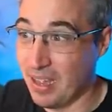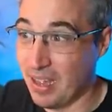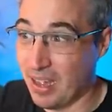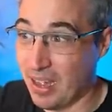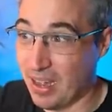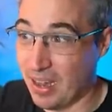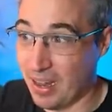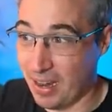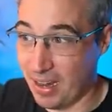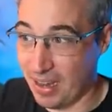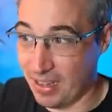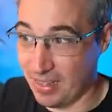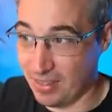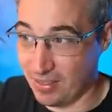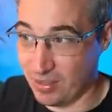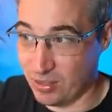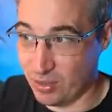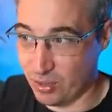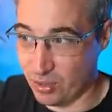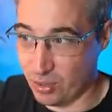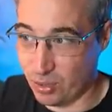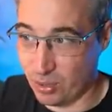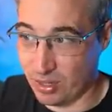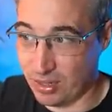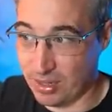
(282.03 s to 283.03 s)
Uh, and you're
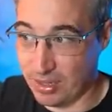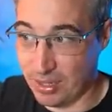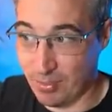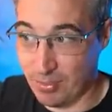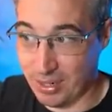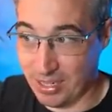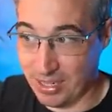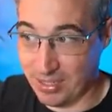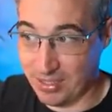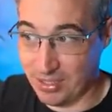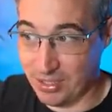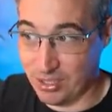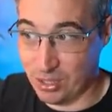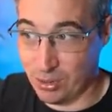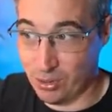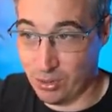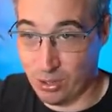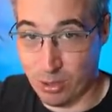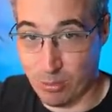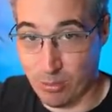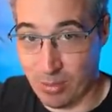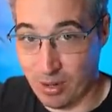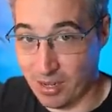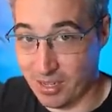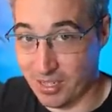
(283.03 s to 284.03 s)
sort of limited to
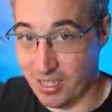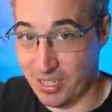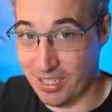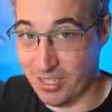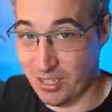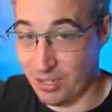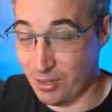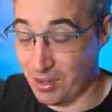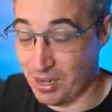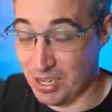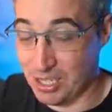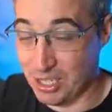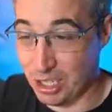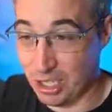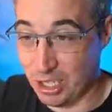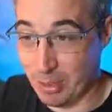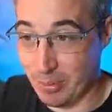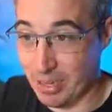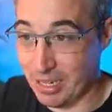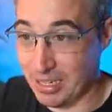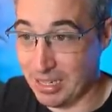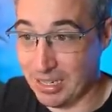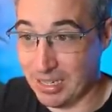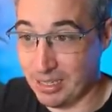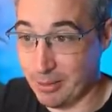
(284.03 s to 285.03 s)
your body and your HTML
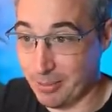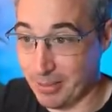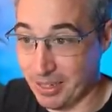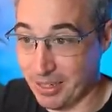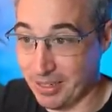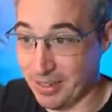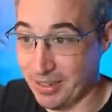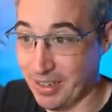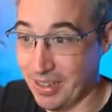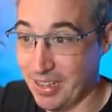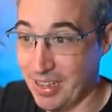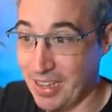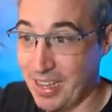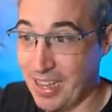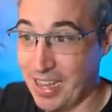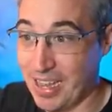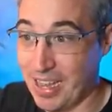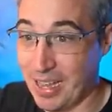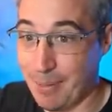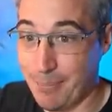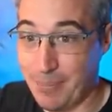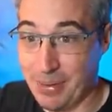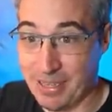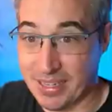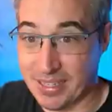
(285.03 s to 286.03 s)
element.
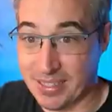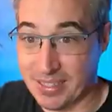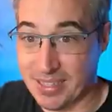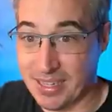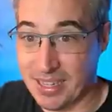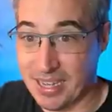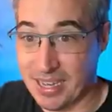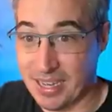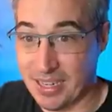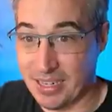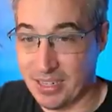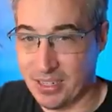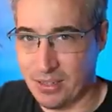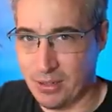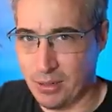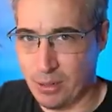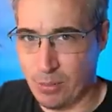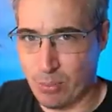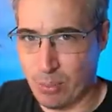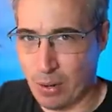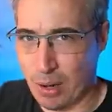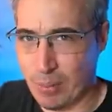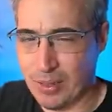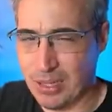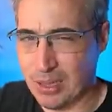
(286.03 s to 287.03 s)
And because of that, you
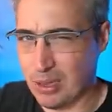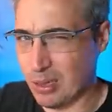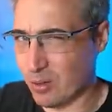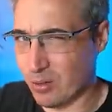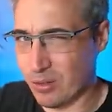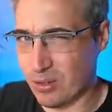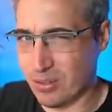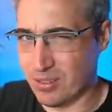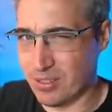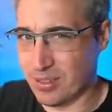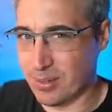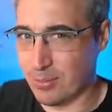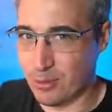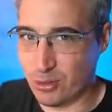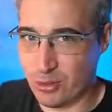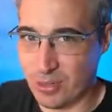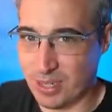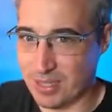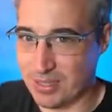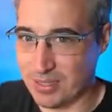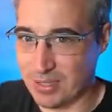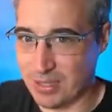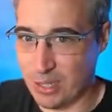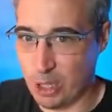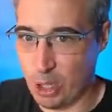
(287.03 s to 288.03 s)
probably learn some
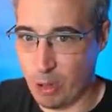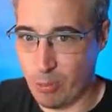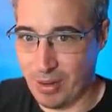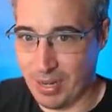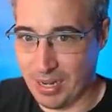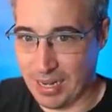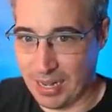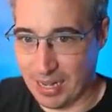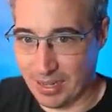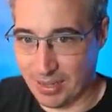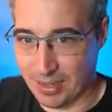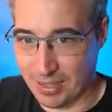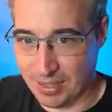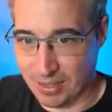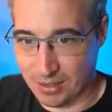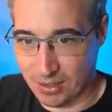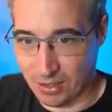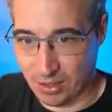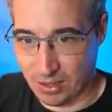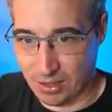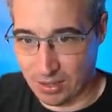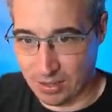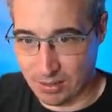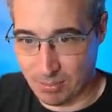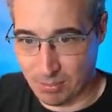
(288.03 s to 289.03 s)
tricks that you might act like
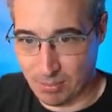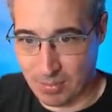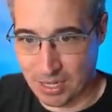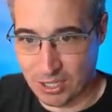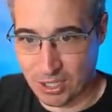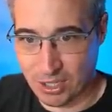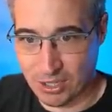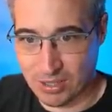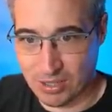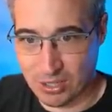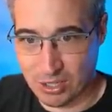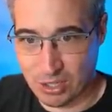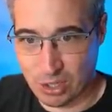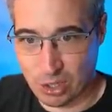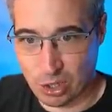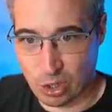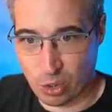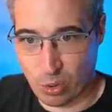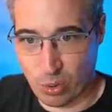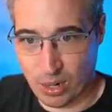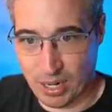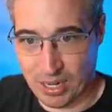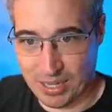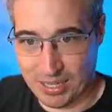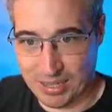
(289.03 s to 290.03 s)
imagine
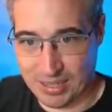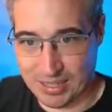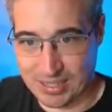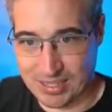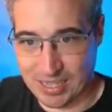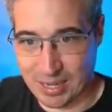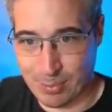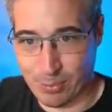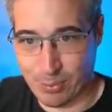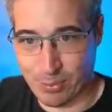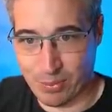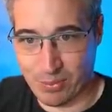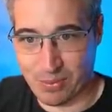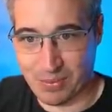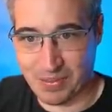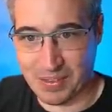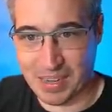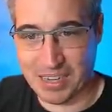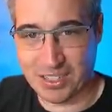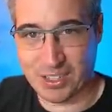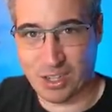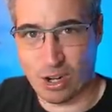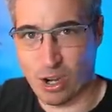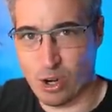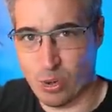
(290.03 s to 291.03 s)
creating this type of
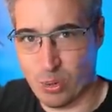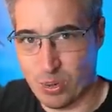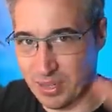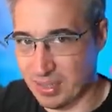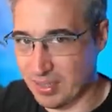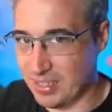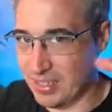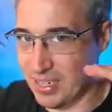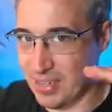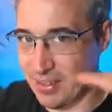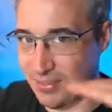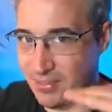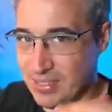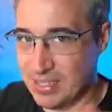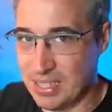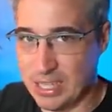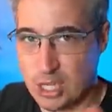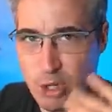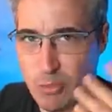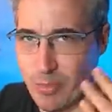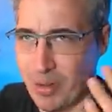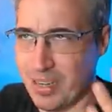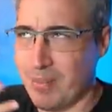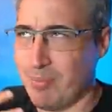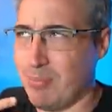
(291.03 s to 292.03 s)
effect all with divs that
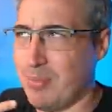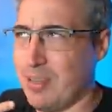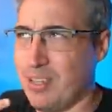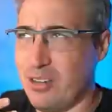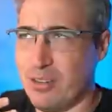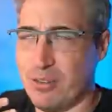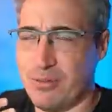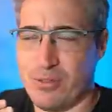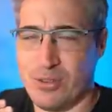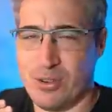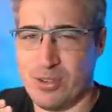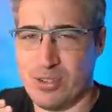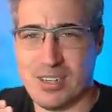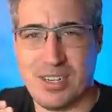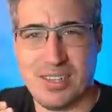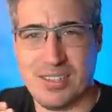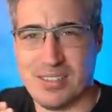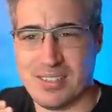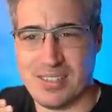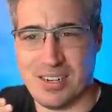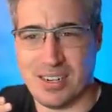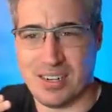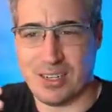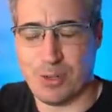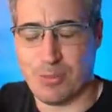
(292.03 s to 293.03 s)
you might be your first
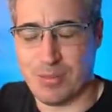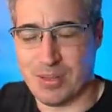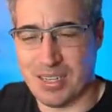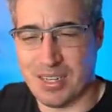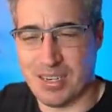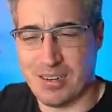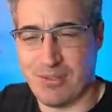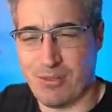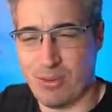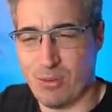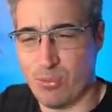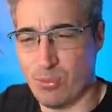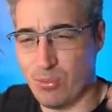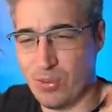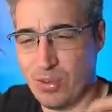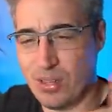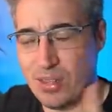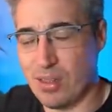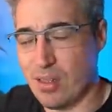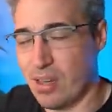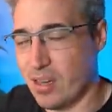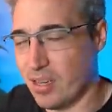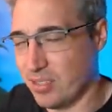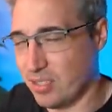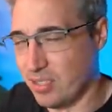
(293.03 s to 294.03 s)
instinct, but then if you
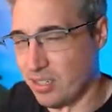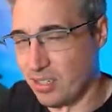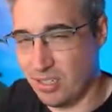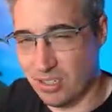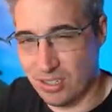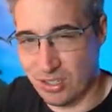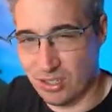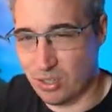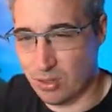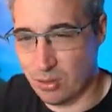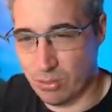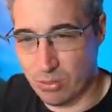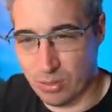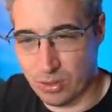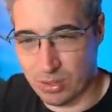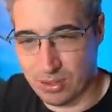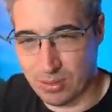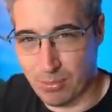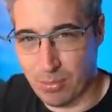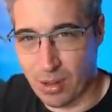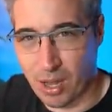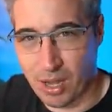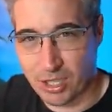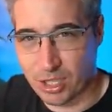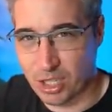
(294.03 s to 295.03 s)
realize you can just do it with
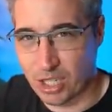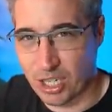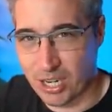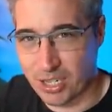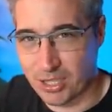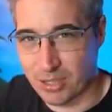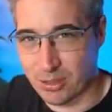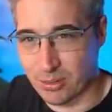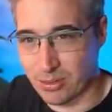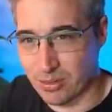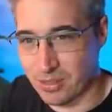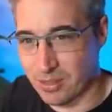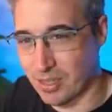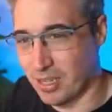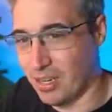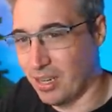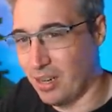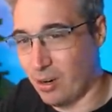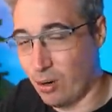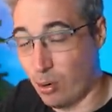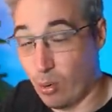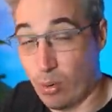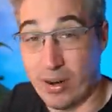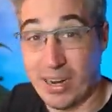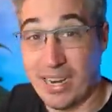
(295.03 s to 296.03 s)
some box shadows
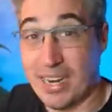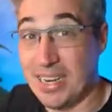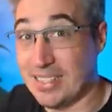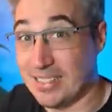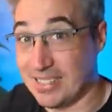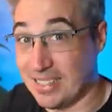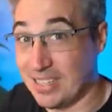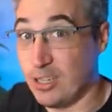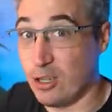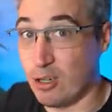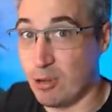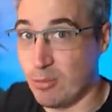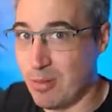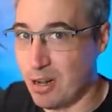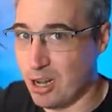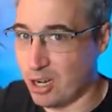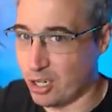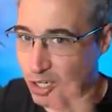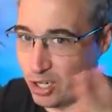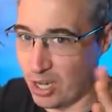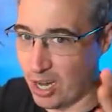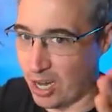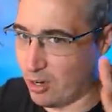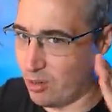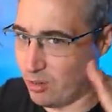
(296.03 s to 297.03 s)
or a single box
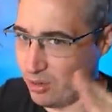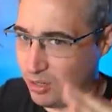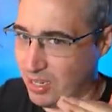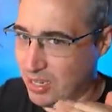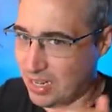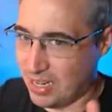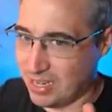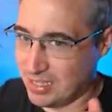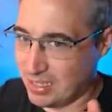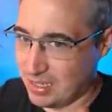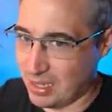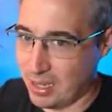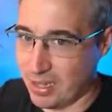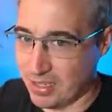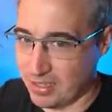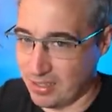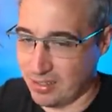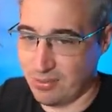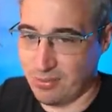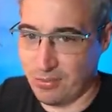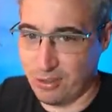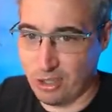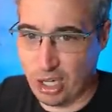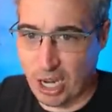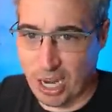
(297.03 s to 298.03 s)
shadow that has lots
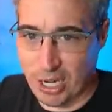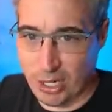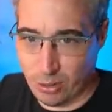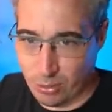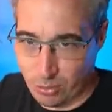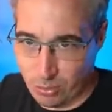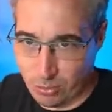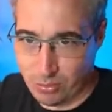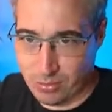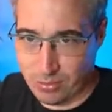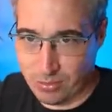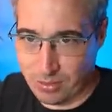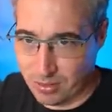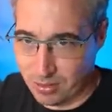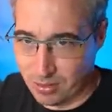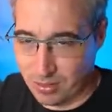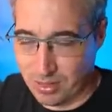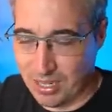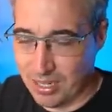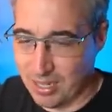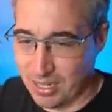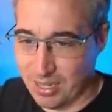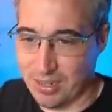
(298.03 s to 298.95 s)
of shadows in